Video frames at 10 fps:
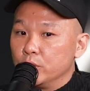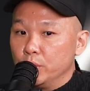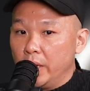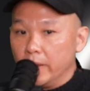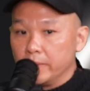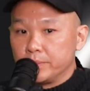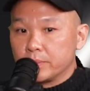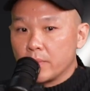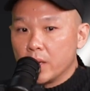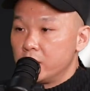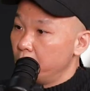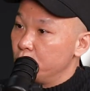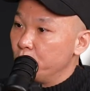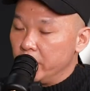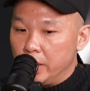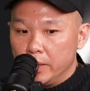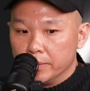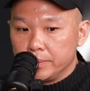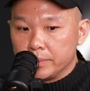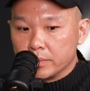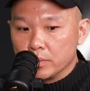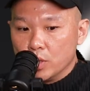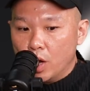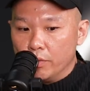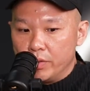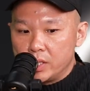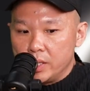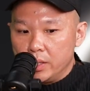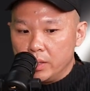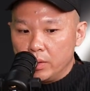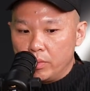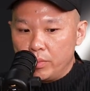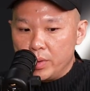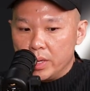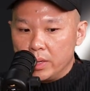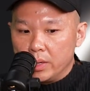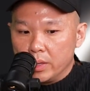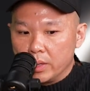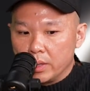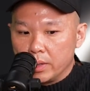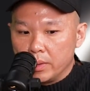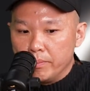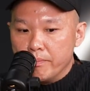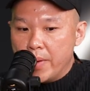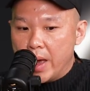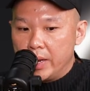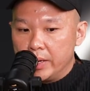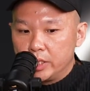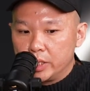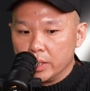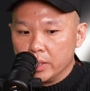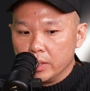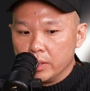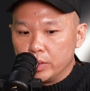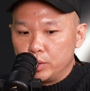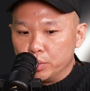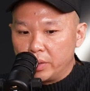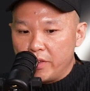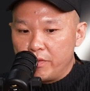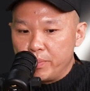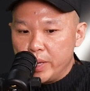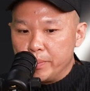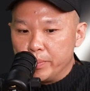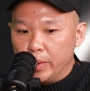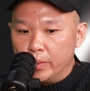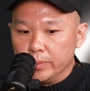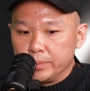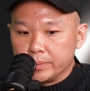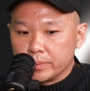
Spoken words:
today. Subsequently, obviously, we managed to give people